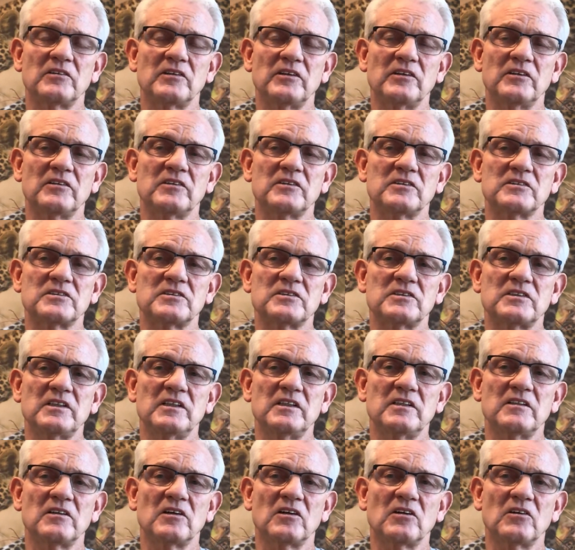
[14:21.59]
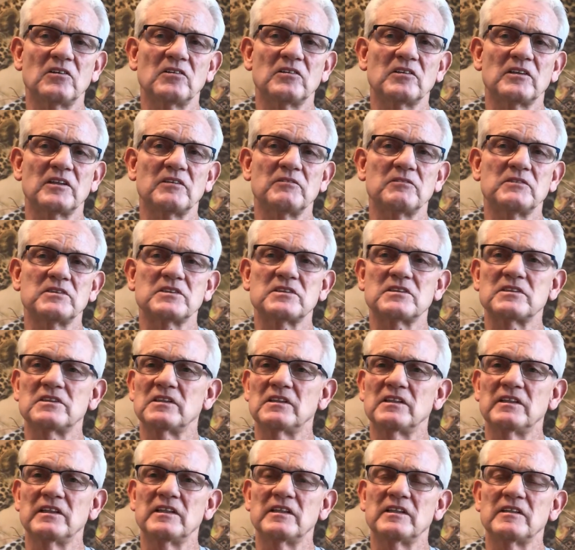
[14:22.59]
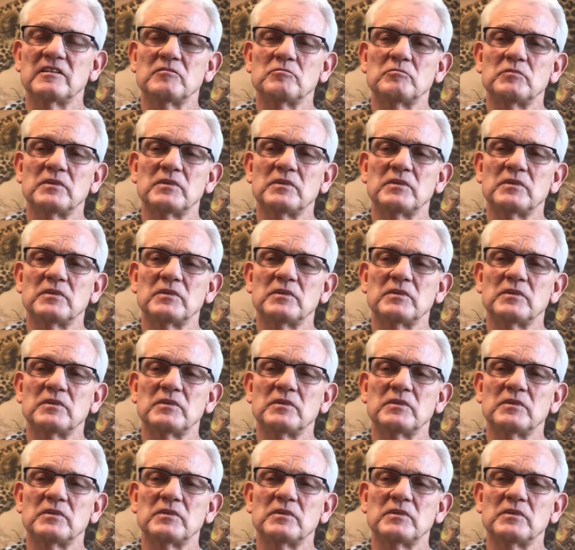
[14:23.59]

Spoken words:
you could see the hurt that was still in them,